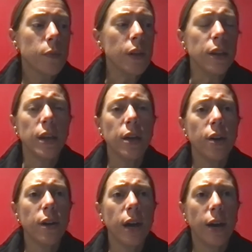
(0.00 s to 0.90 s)
they're
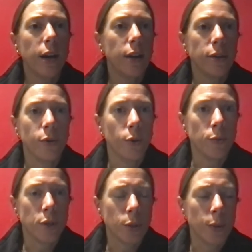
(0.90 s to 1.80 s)
not at their home
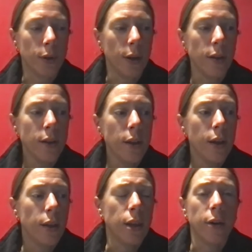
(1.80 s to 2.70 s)
school at all.
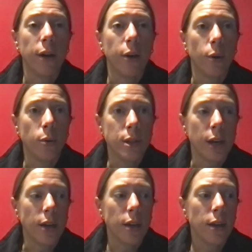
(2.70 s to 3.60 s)
They're at
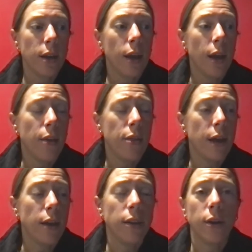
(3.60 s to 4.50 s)
OTEC, and
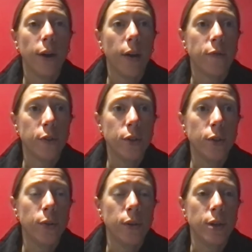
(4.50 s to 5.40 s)
then their
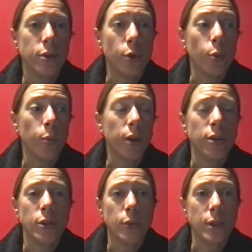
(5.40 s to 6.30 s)
afternoon is
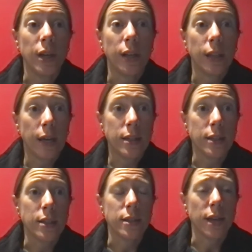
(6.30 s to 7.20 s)
open to take
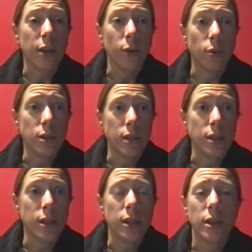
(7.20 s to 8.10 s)
classes at
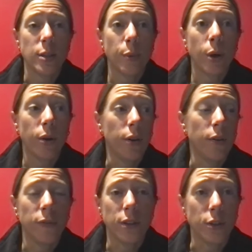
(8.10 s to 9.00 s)
OCC that's part
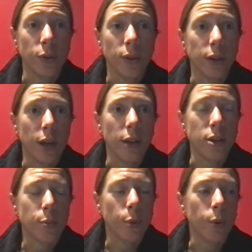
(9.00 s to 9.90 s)
of this early
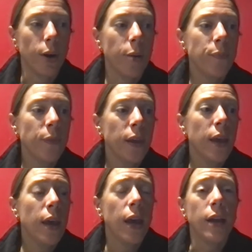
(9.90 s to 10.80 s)
college program.
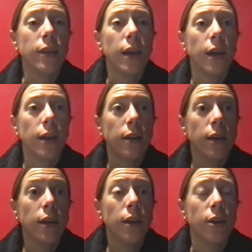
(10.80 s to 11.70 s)
And then
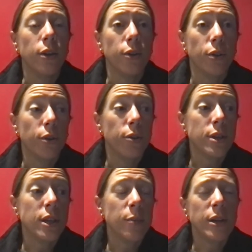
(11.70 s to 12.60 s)
year
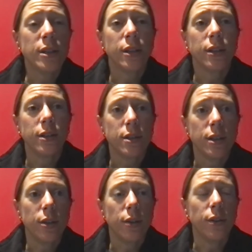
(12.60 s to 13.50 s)
13 basically is the
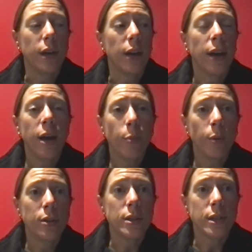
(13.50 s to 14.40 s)
year that
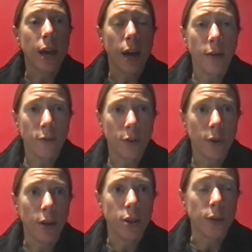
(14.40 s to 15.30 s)
happens after
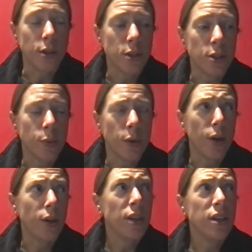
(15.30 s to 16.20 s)
graduation, to
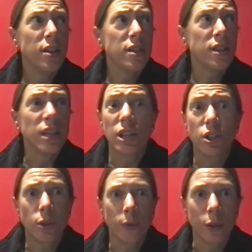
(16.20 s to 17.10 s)
where I think it's a
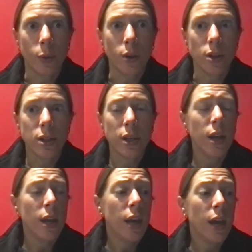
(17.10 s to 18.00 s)
history course.
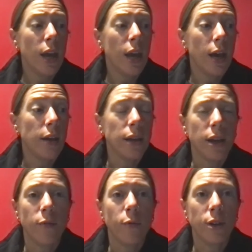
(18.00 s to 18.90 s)
And they
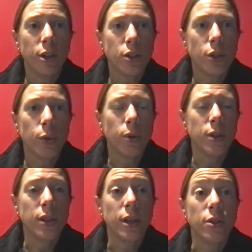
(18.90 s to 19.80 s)
have one history course
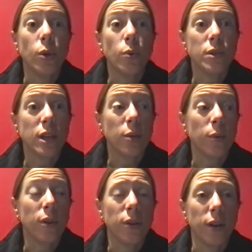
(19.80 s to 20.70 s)
that they don't take
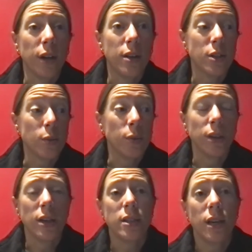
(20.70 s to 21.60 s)
while they're at high school.
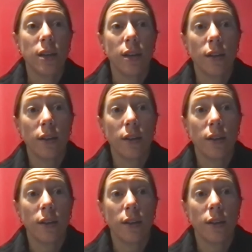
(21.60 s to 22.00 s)
They take